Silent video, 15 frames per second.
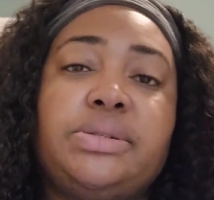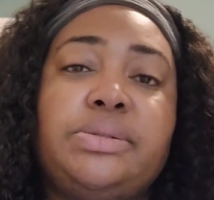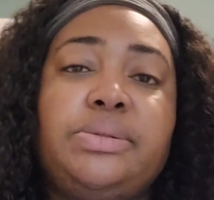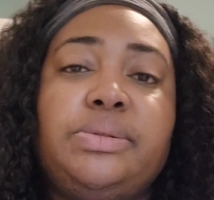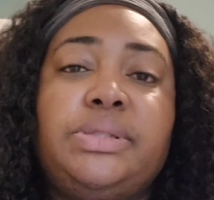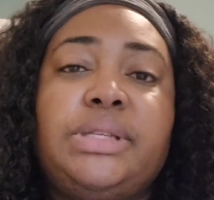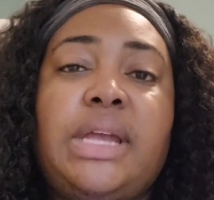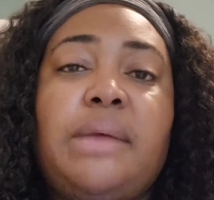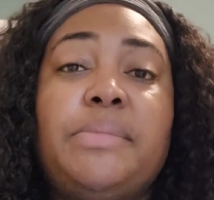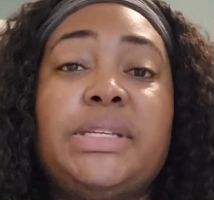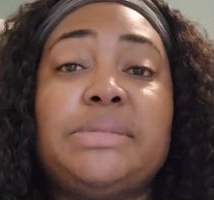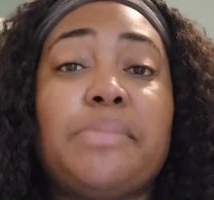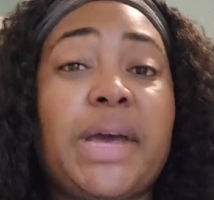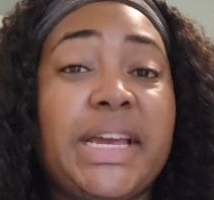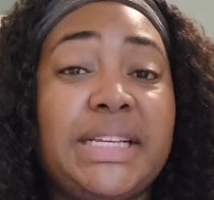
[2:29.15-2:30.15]
whose name
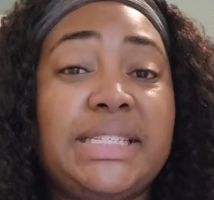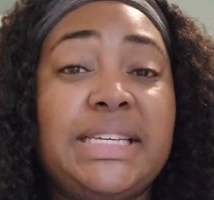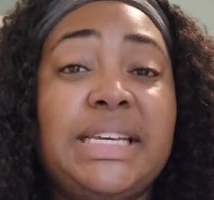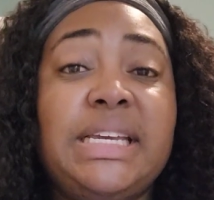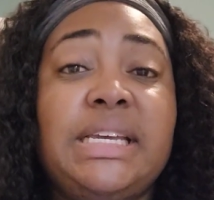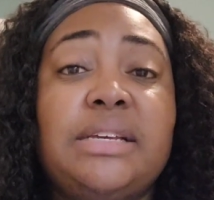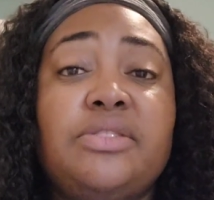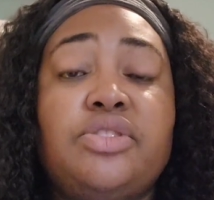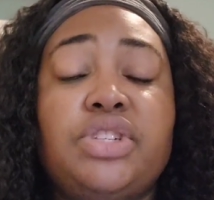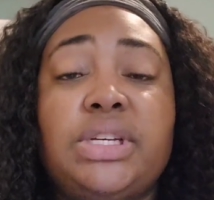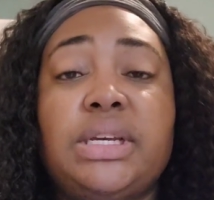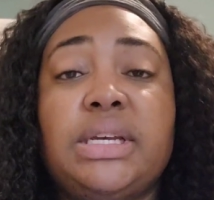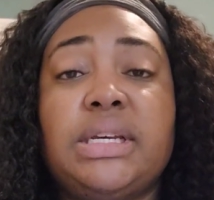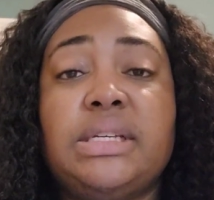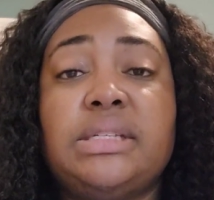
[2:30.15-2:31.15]
is Mai Thi, and
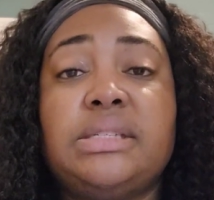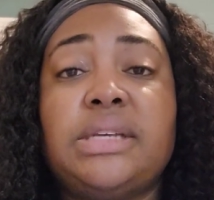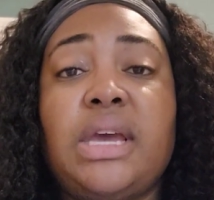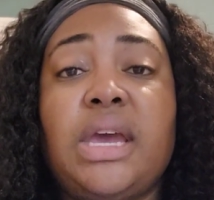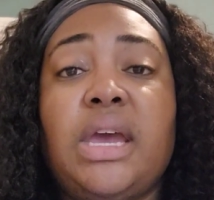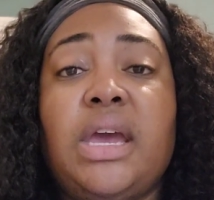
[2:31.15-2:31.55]
she is